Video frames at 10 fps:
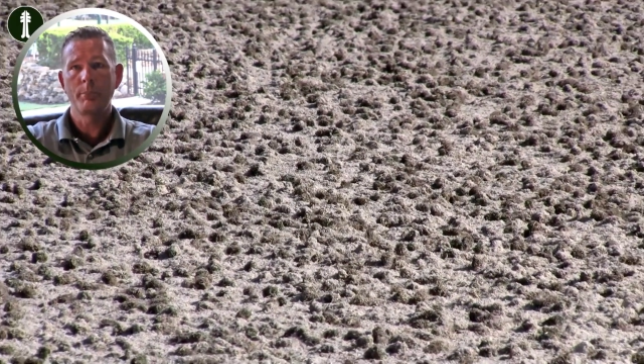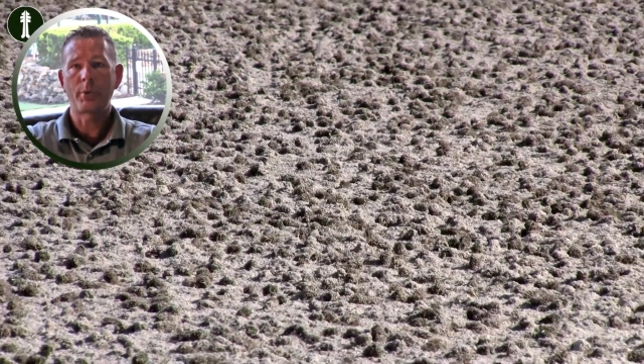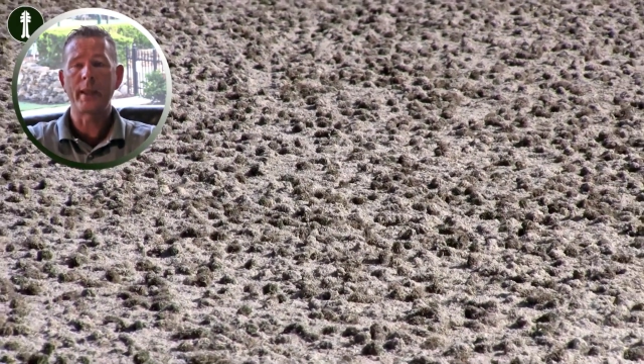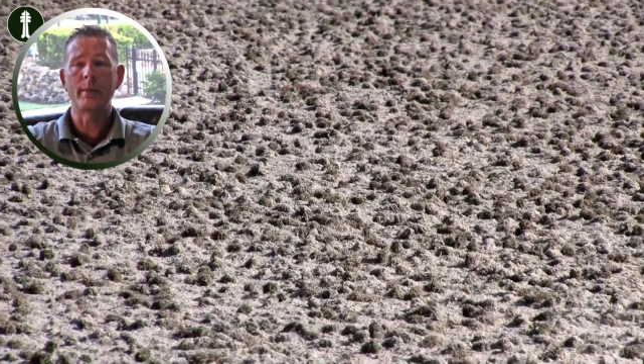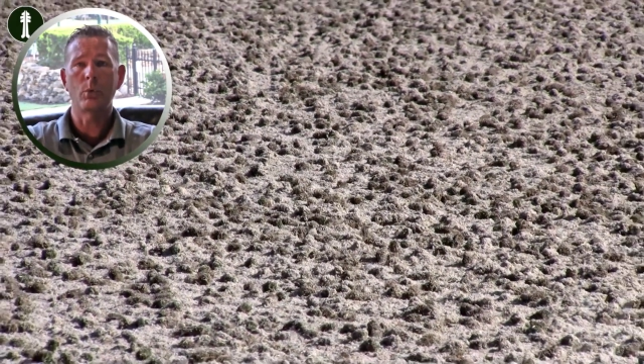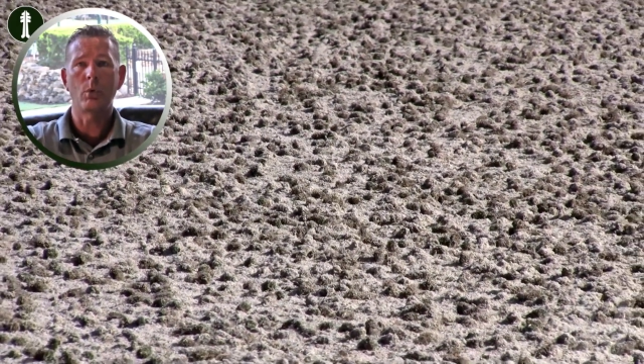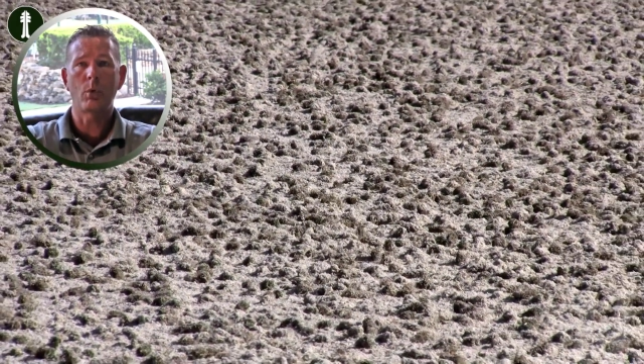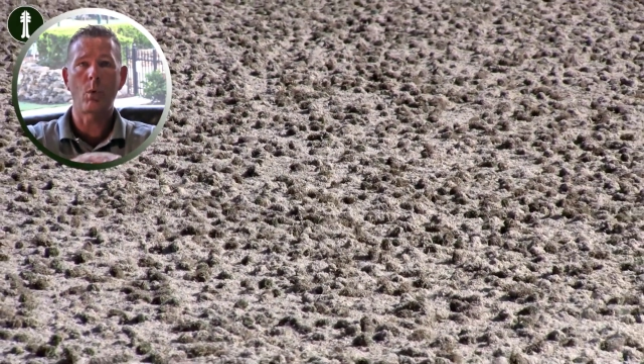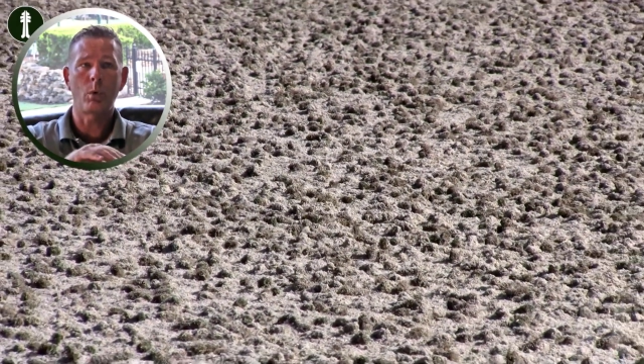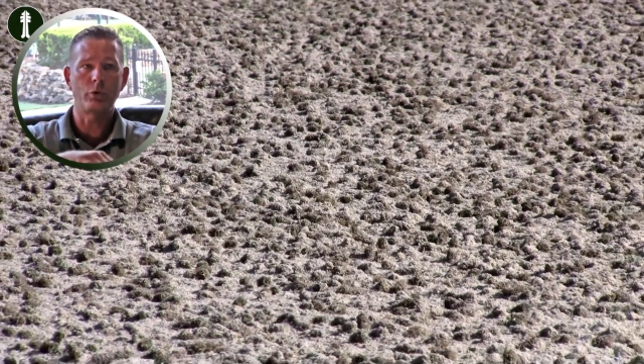
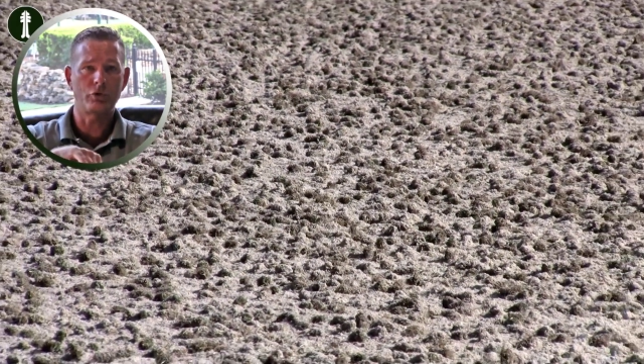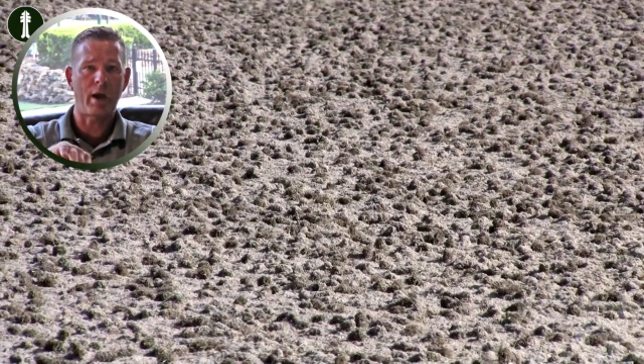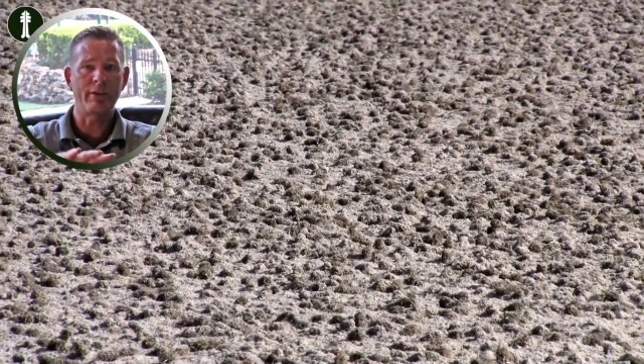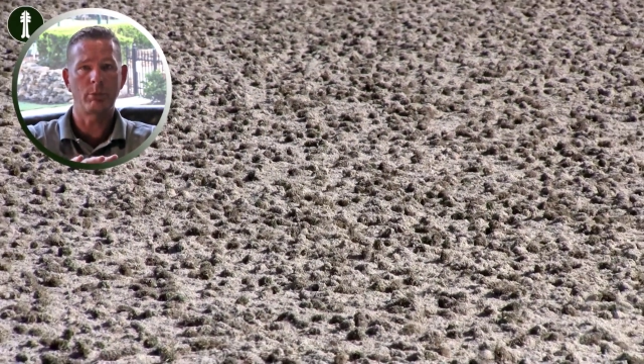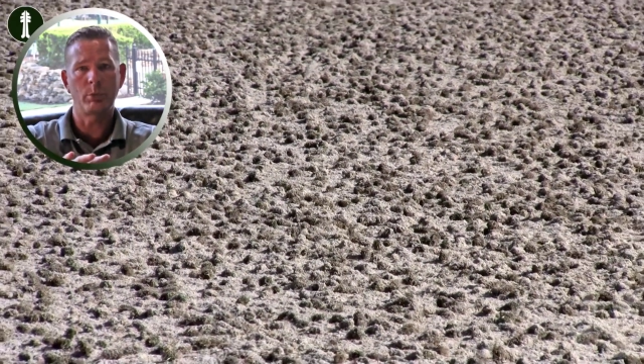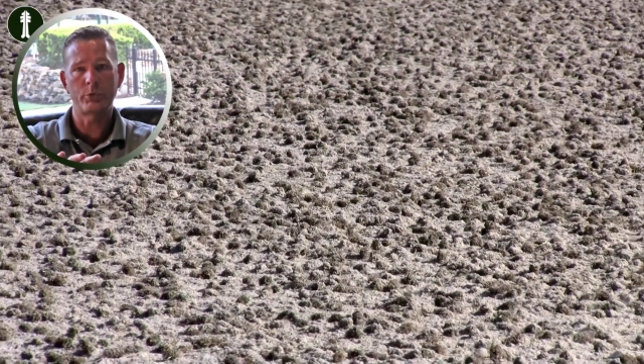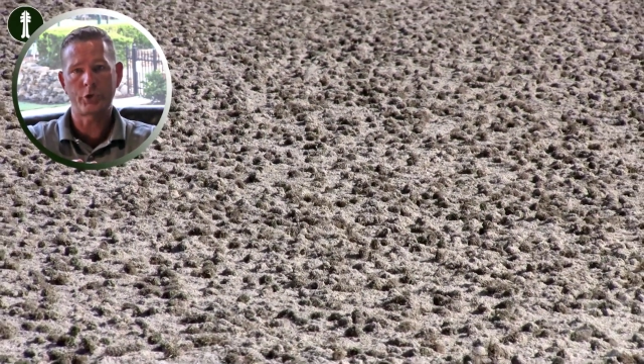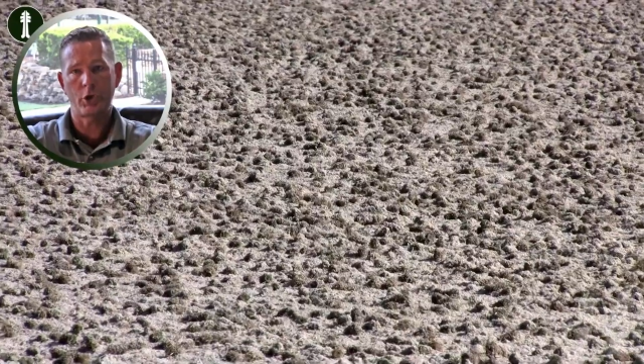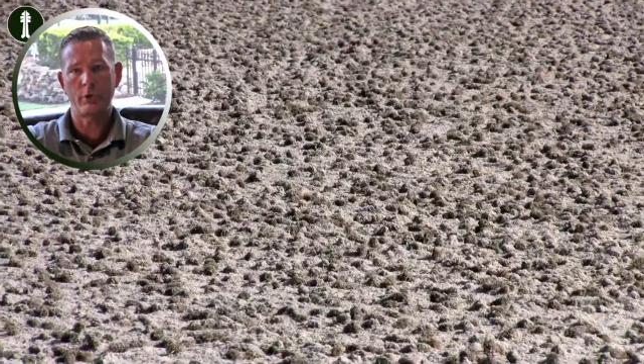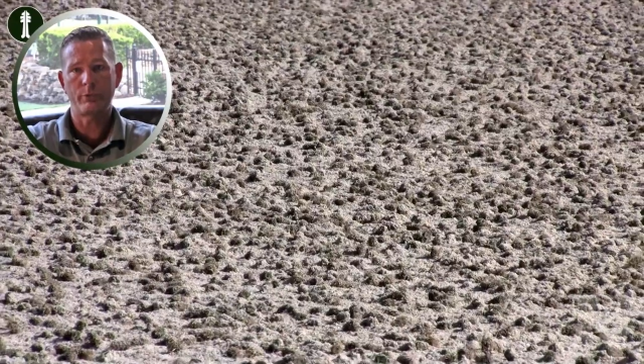playable or drivable
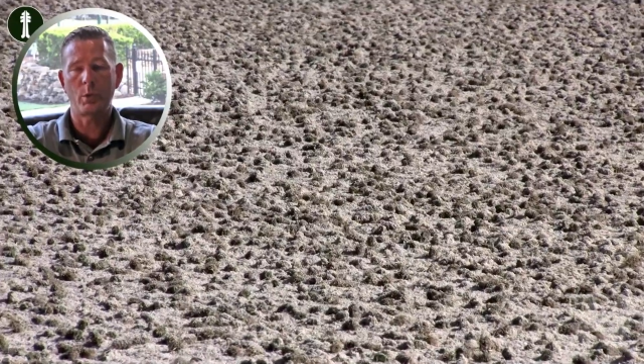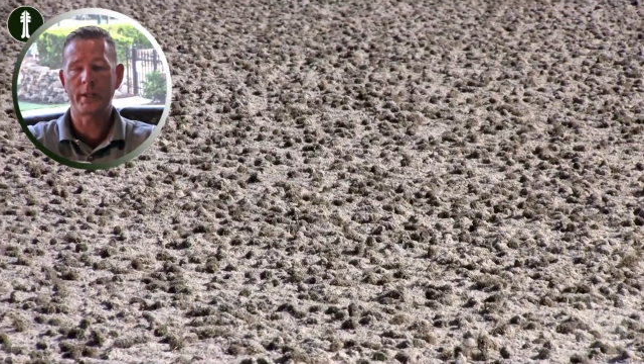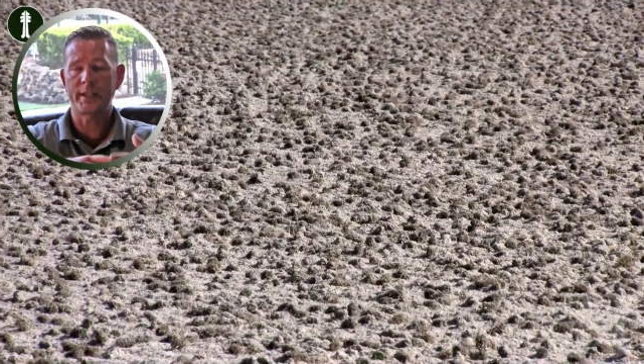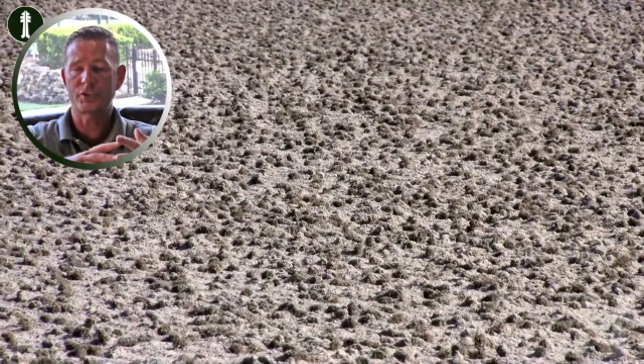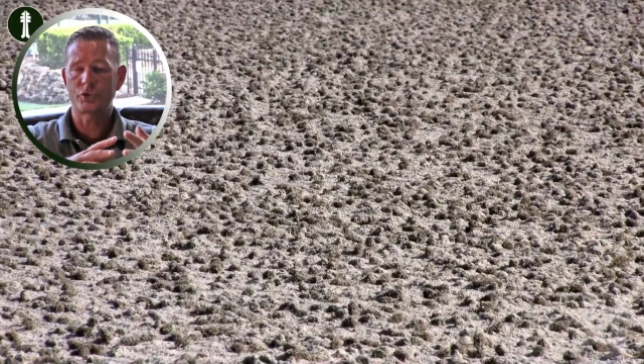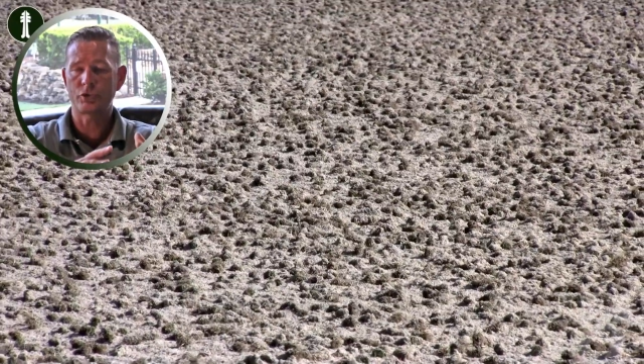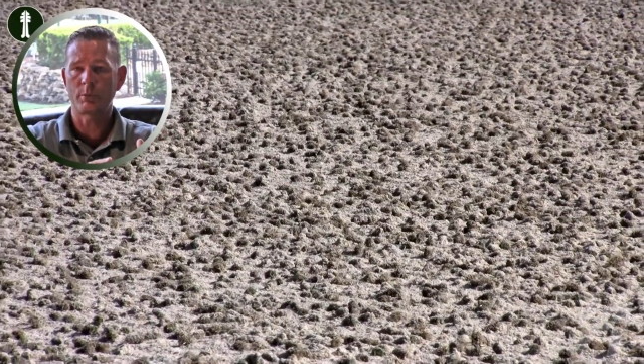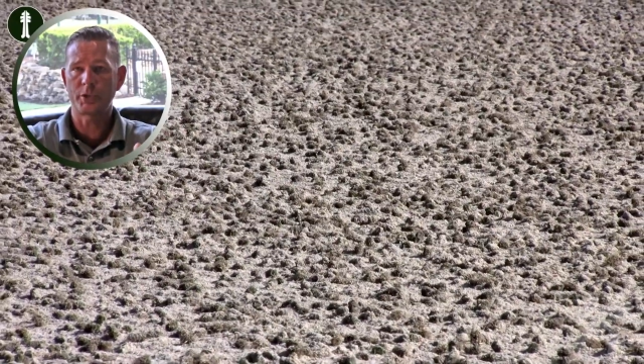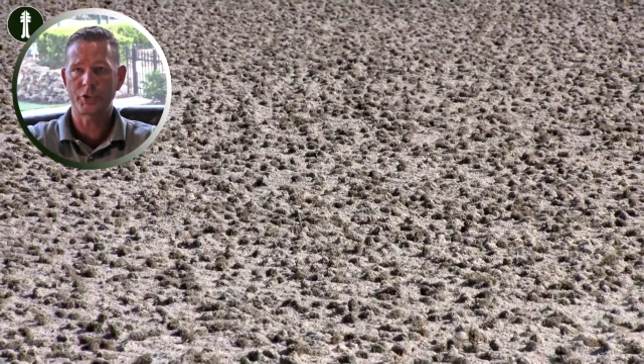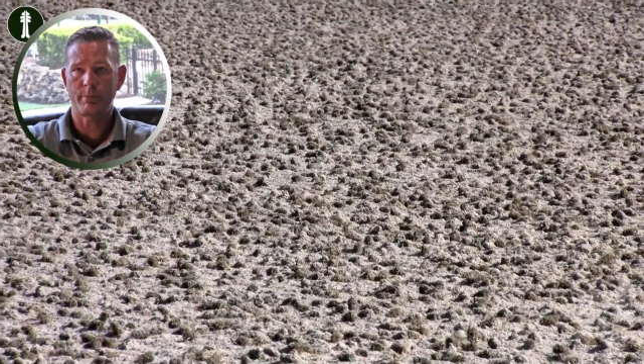turf where it gets
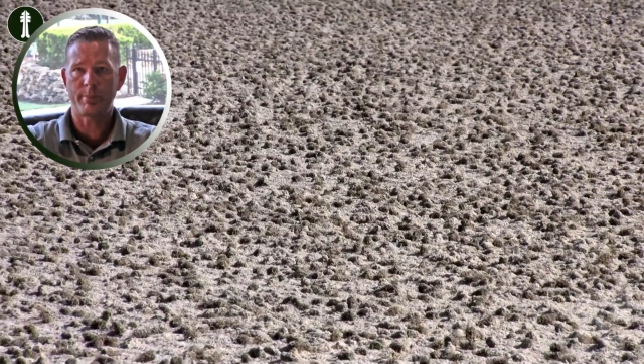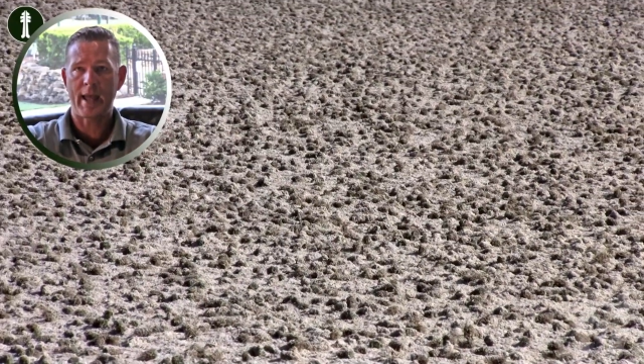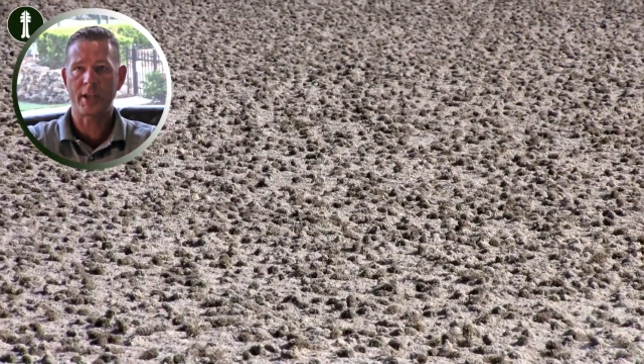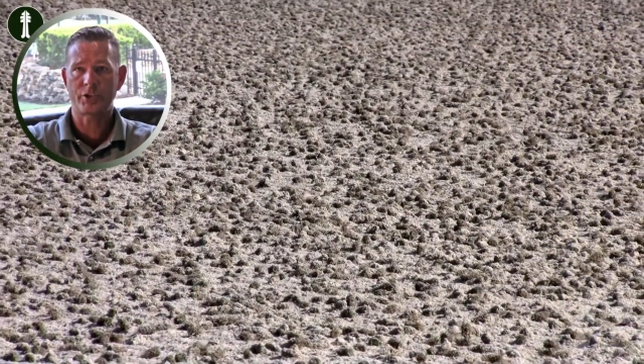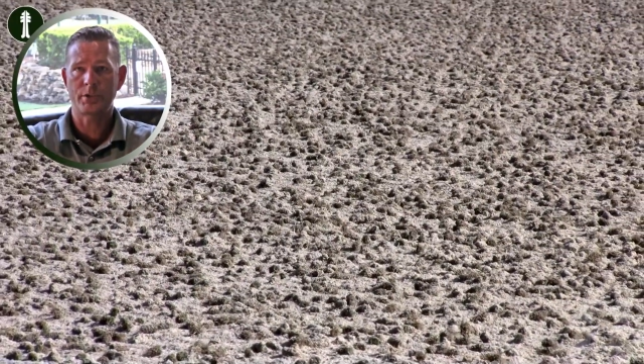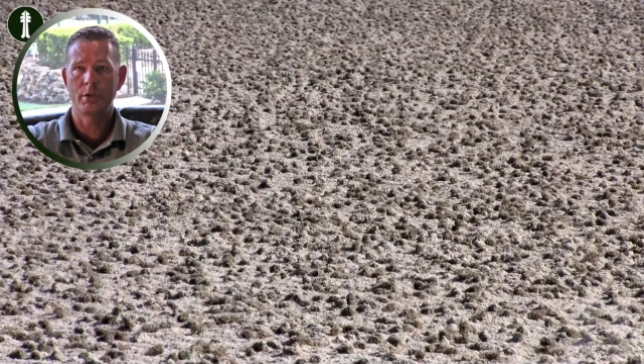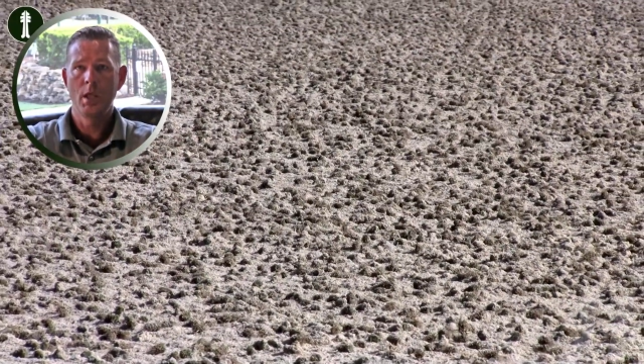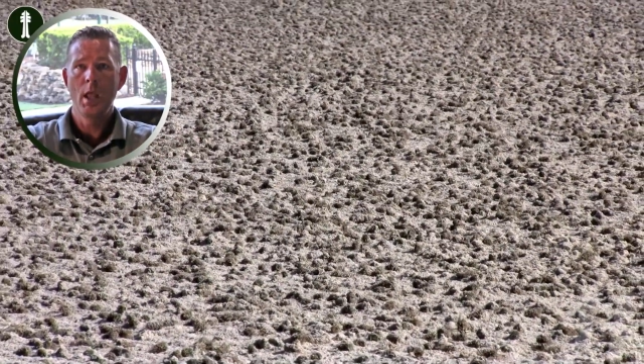so much compaction,